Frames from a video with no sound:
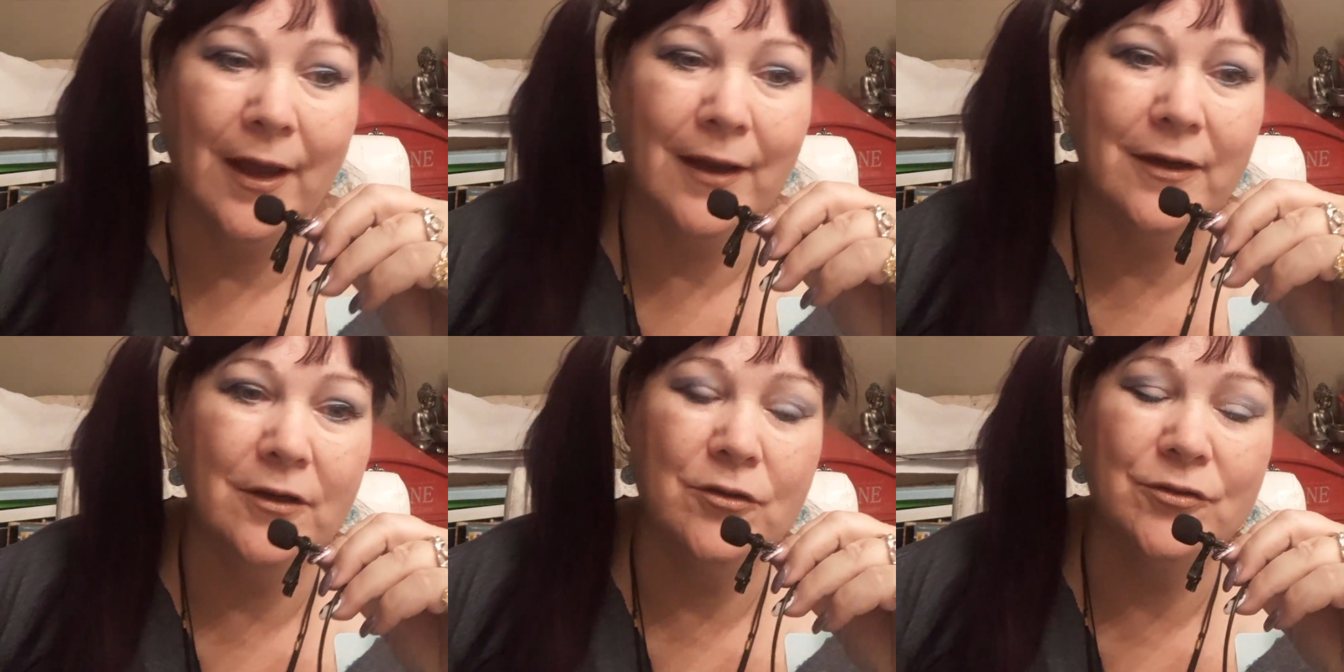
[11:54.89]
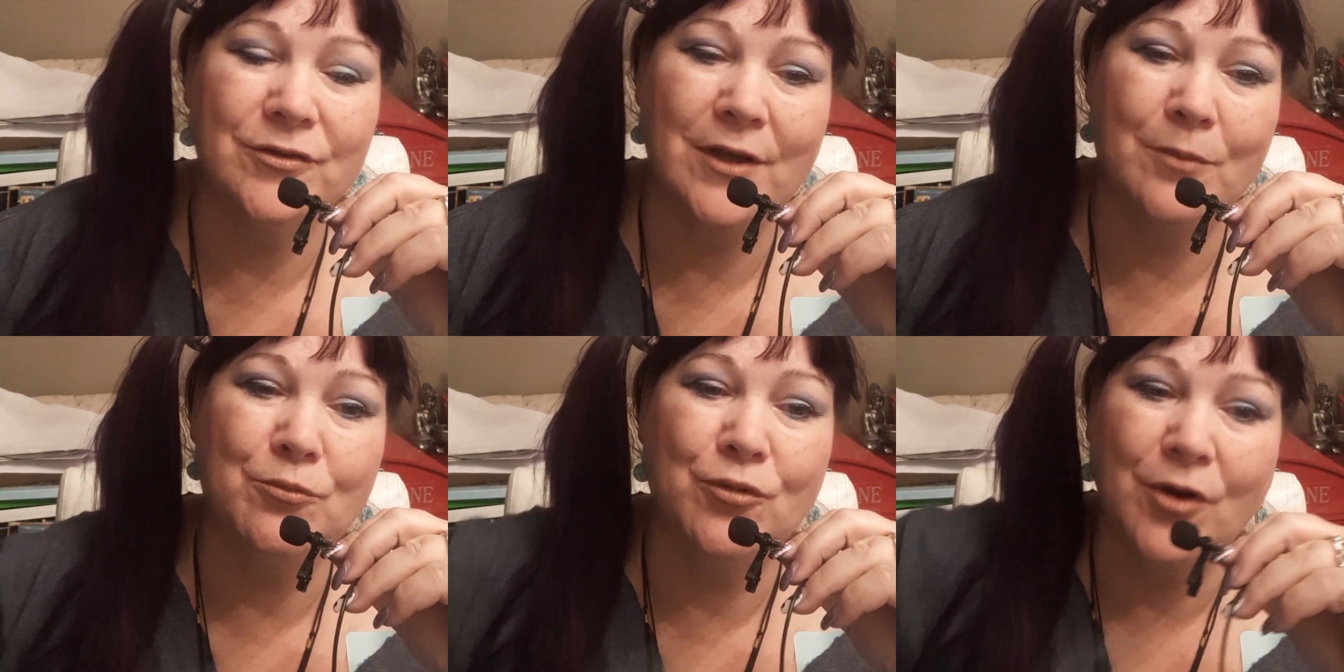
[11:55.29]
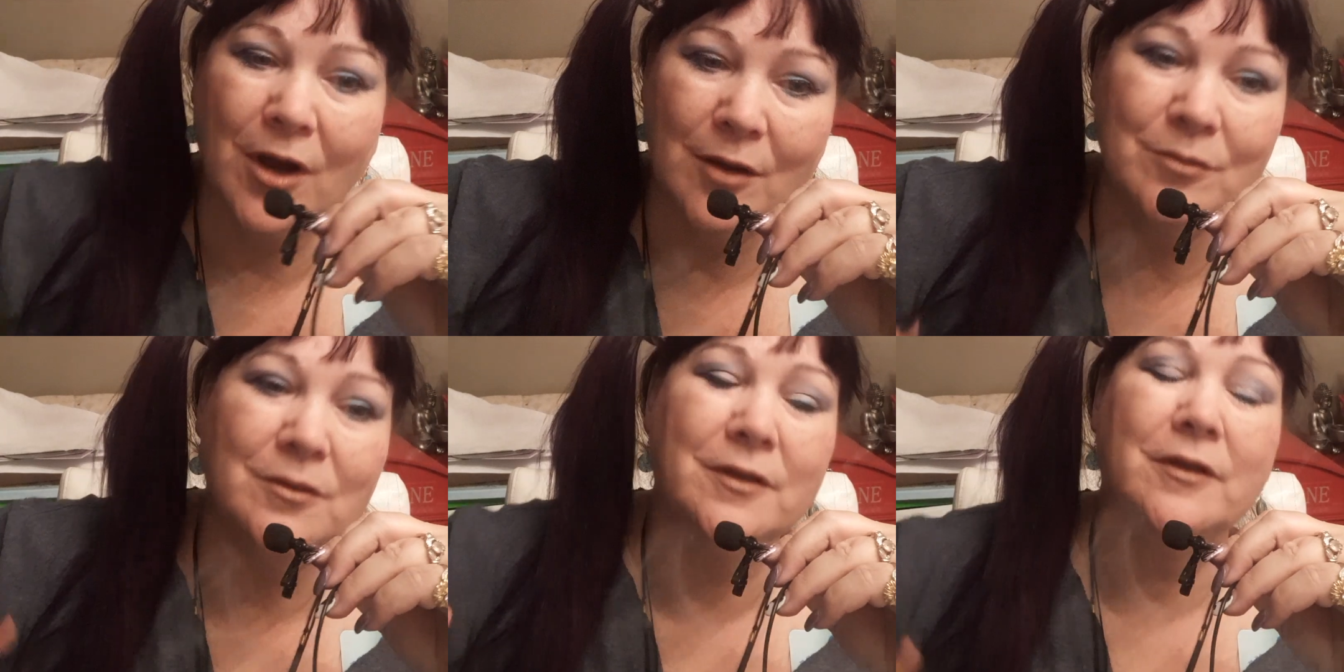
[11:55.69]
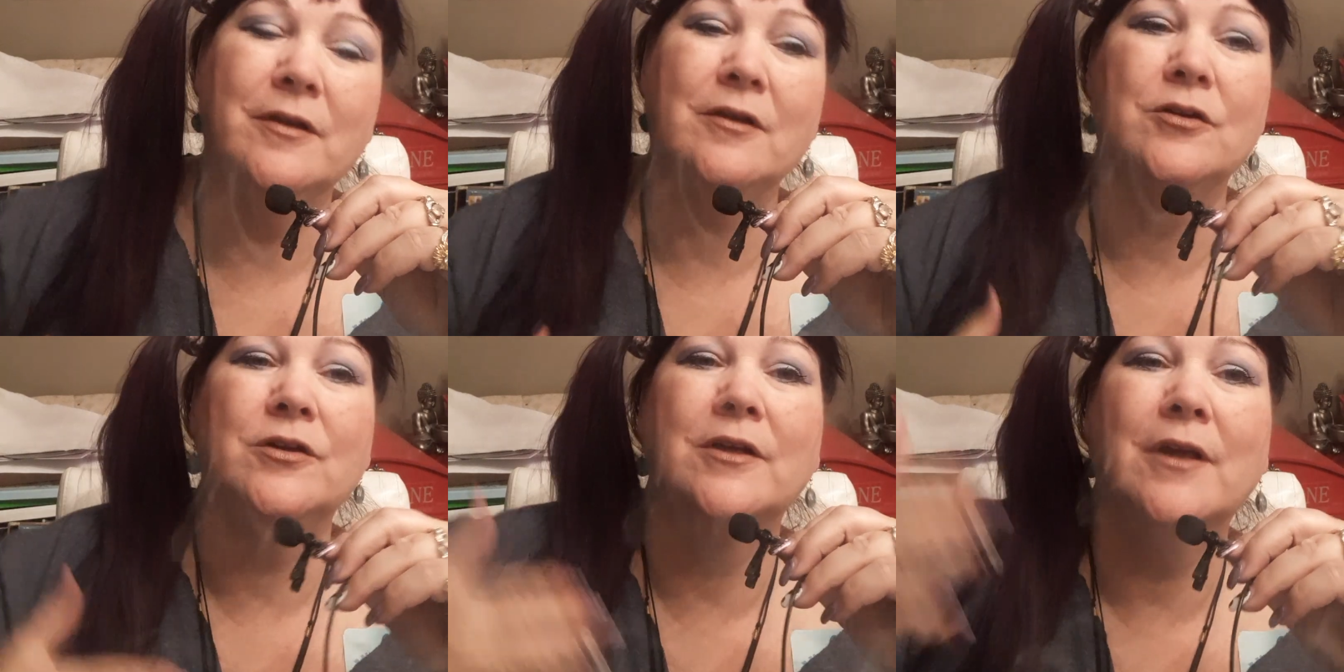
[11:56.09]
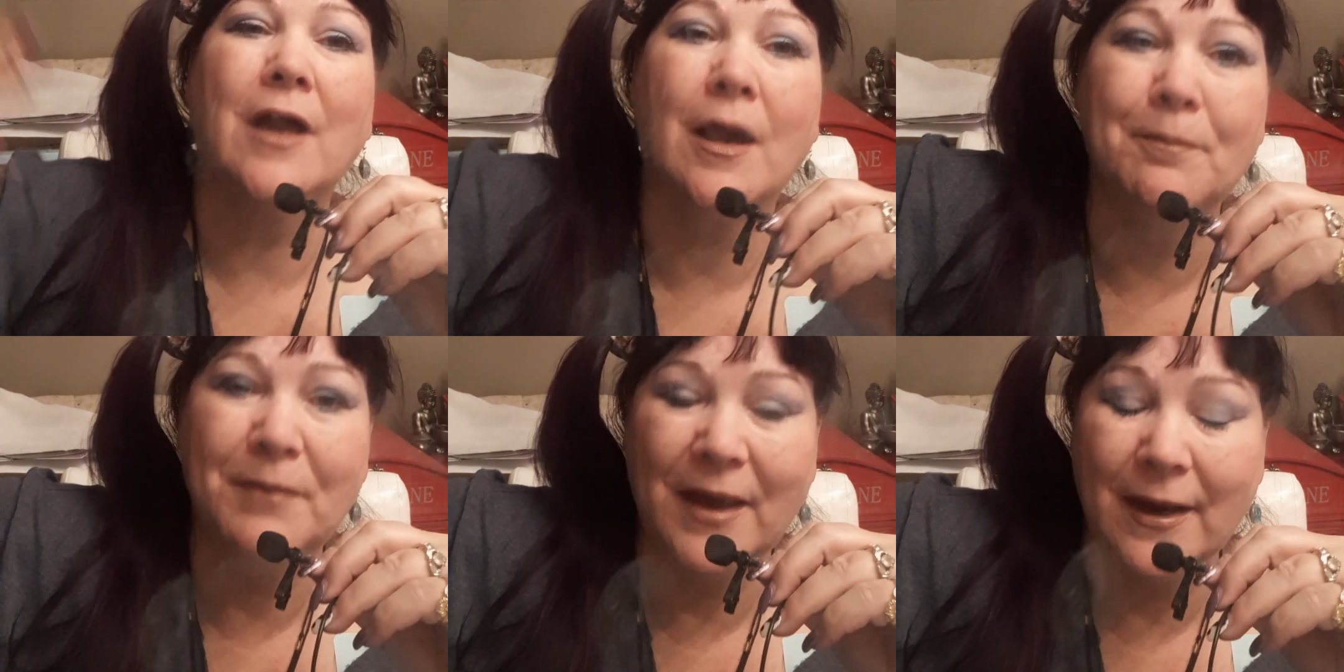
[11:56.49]
And he goes, I probably could have
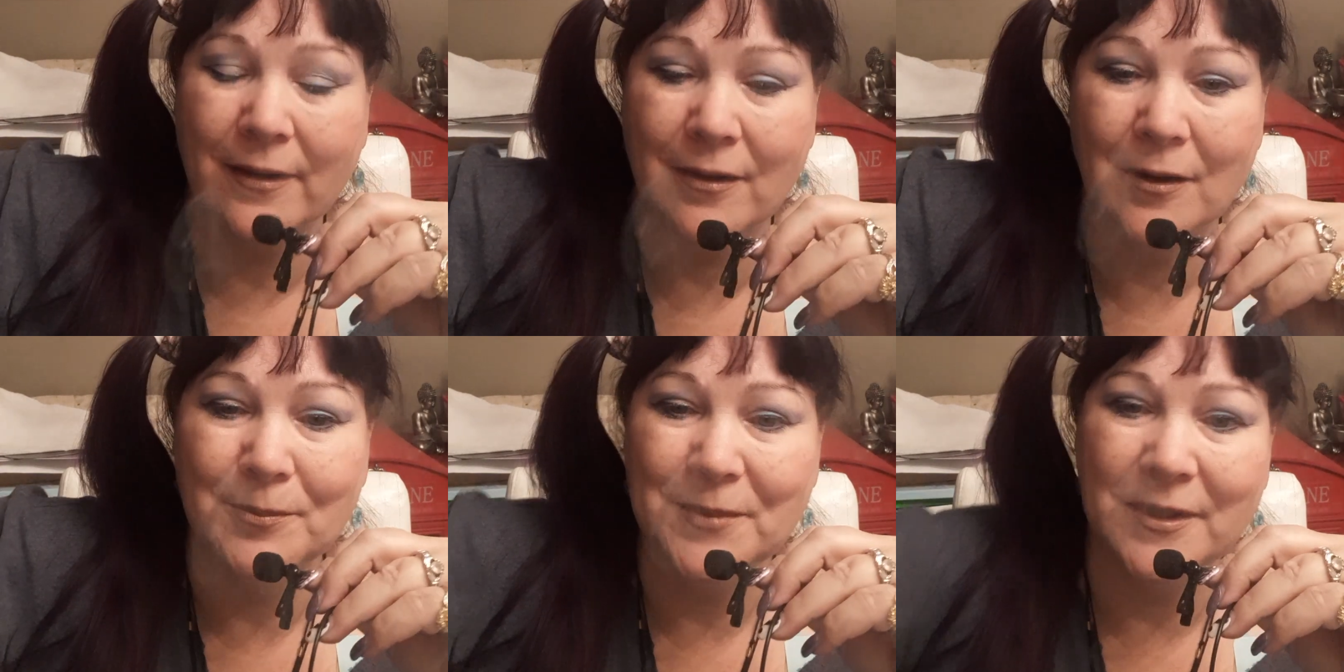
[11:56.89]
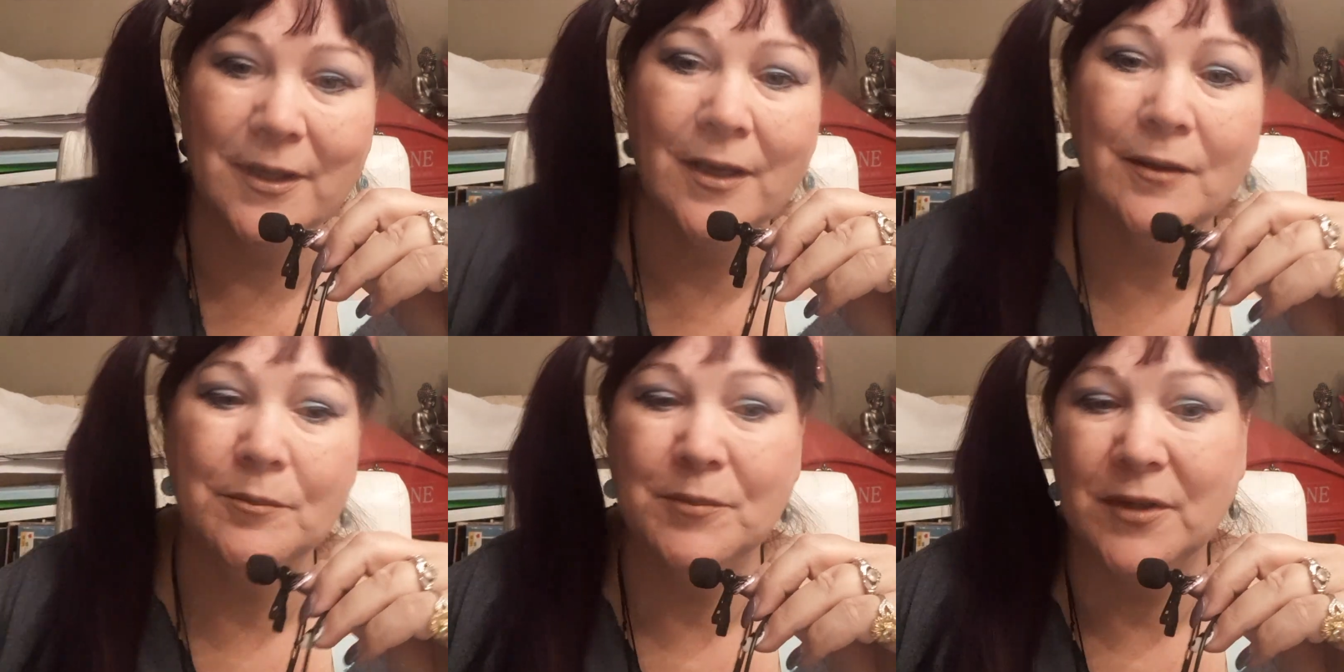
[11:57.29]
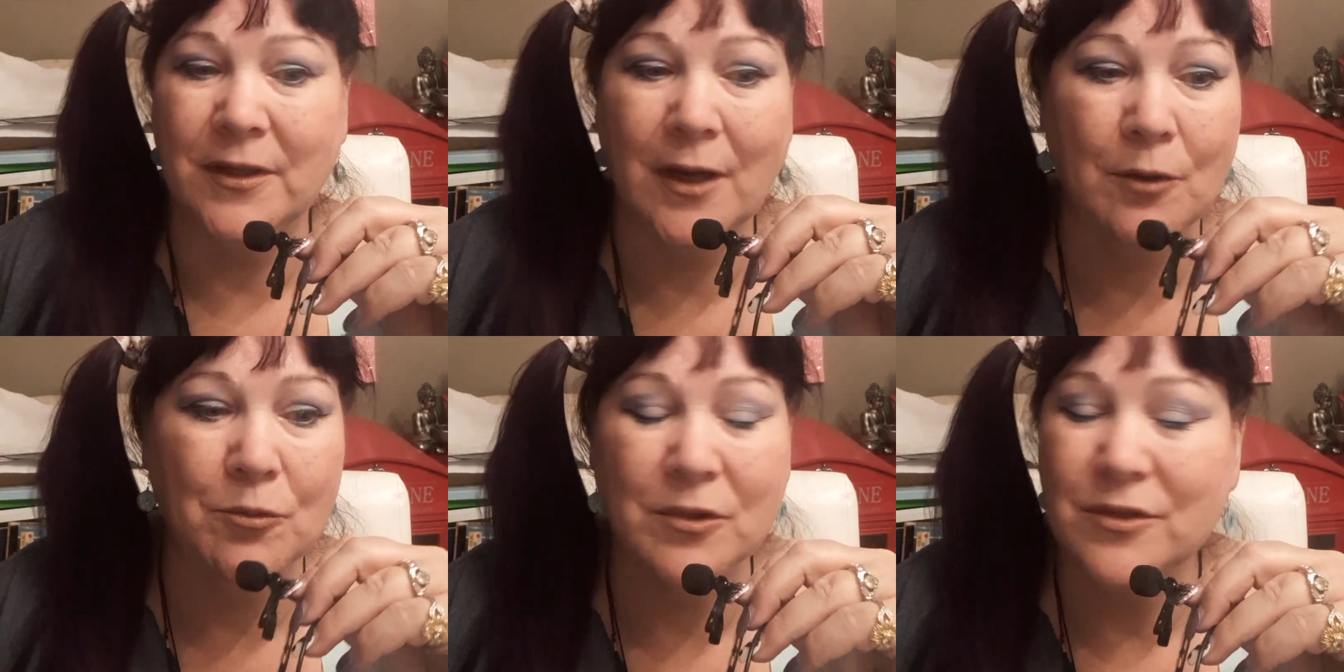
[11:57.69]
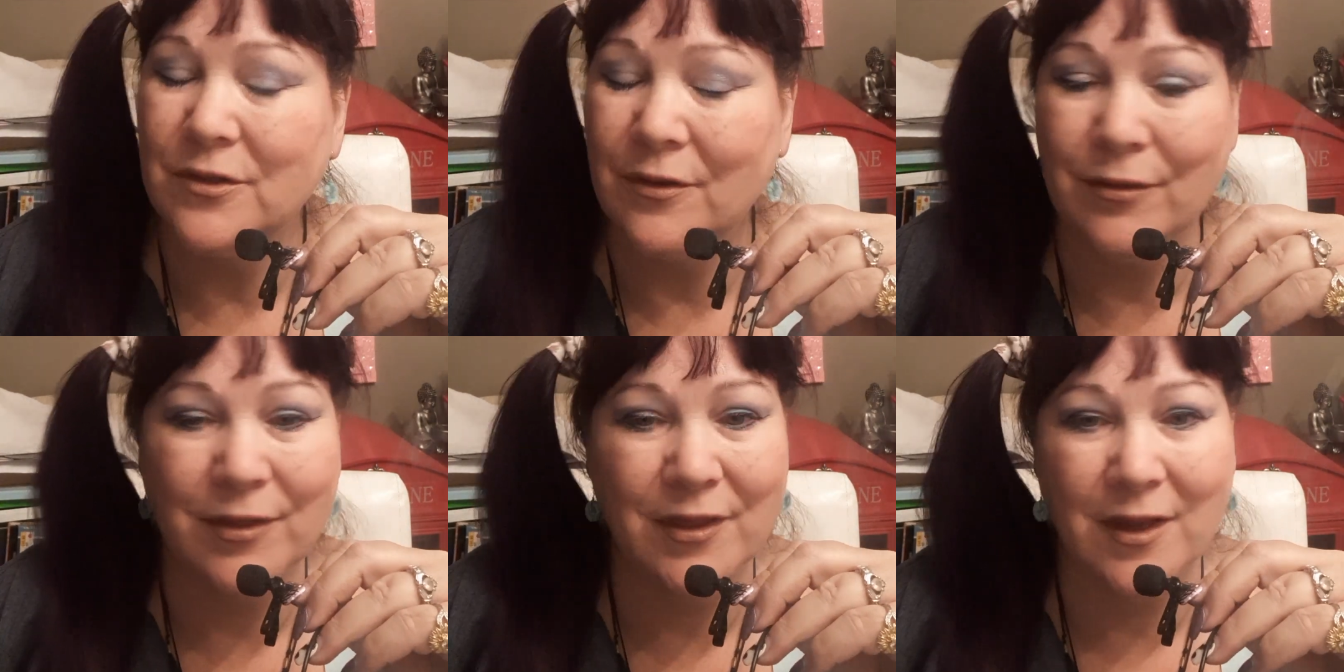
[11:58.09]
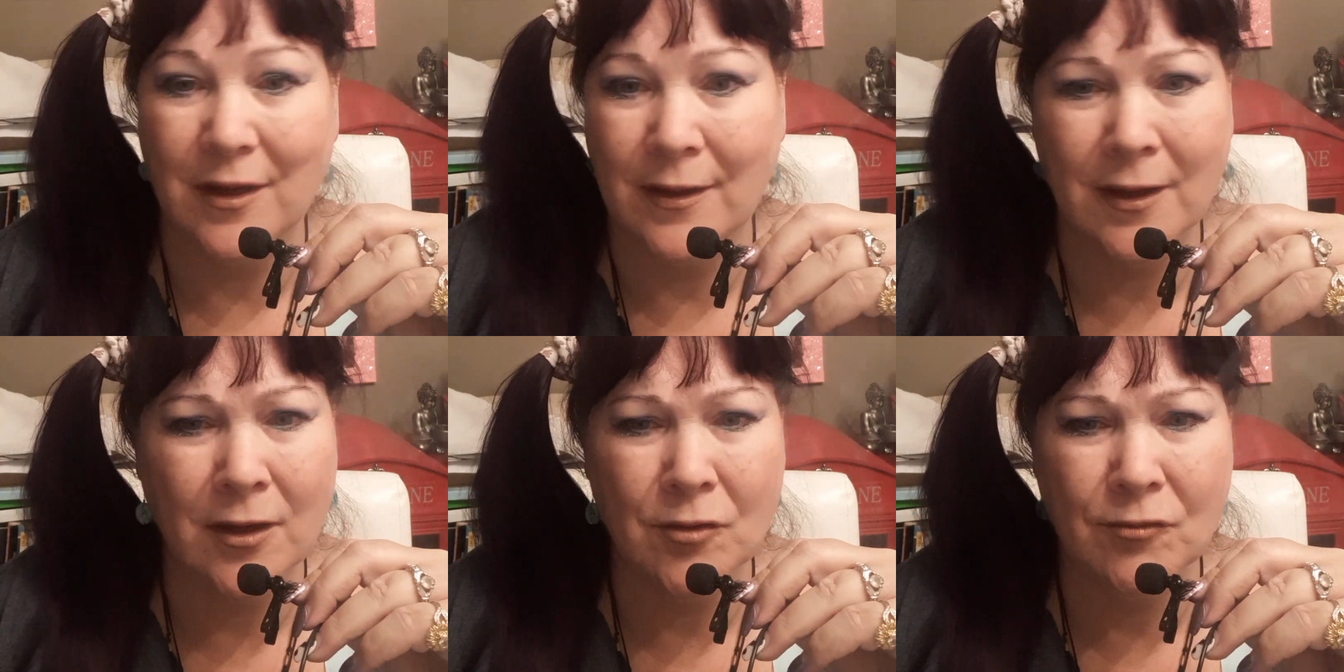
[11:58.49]
got back up again, but I wasn't
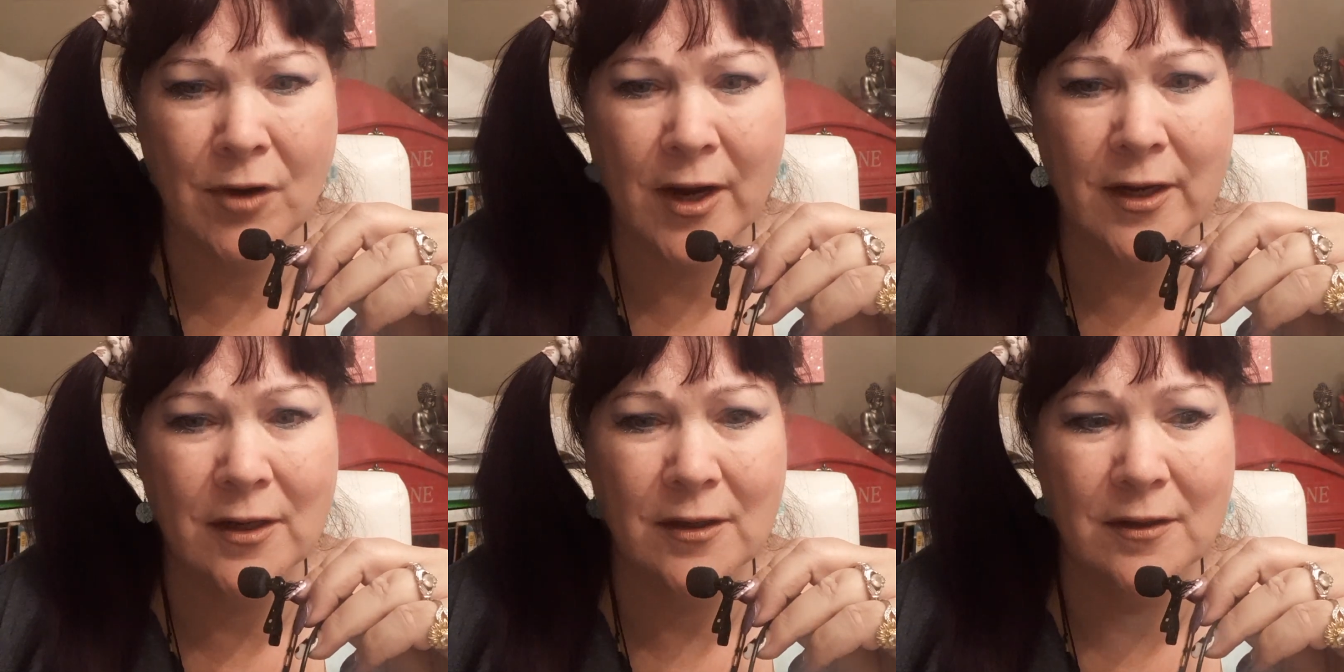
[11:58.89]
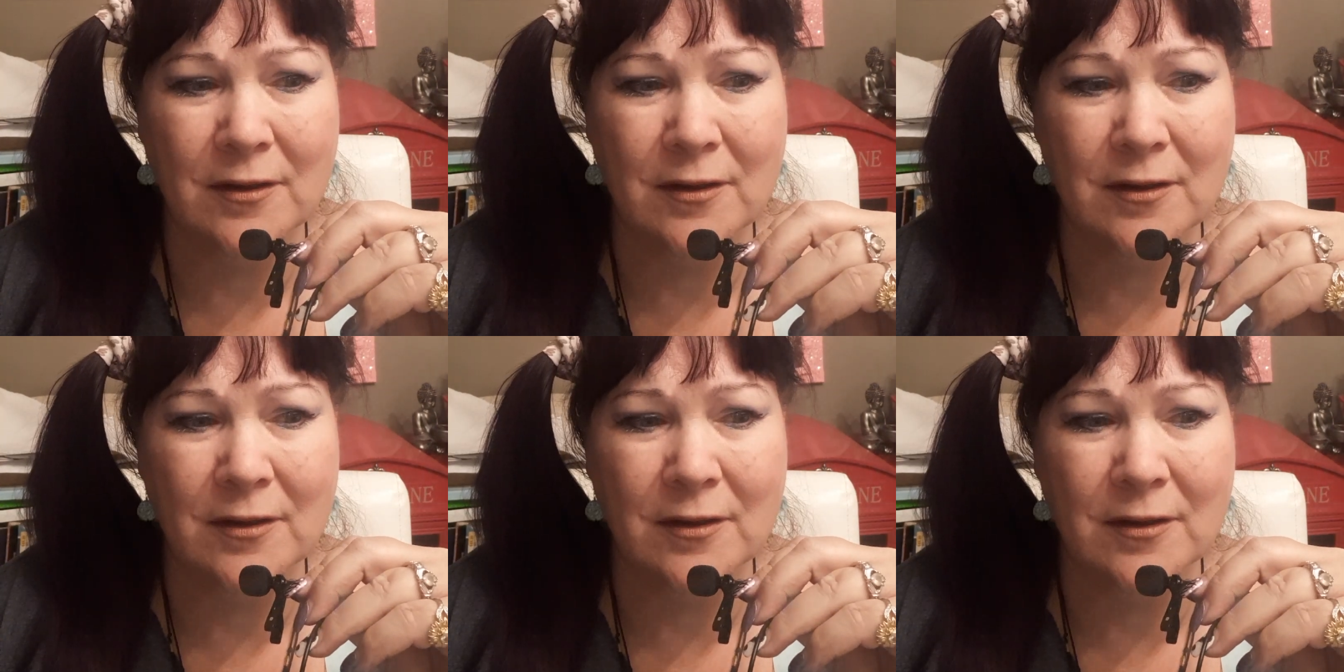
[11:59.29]
thinking right.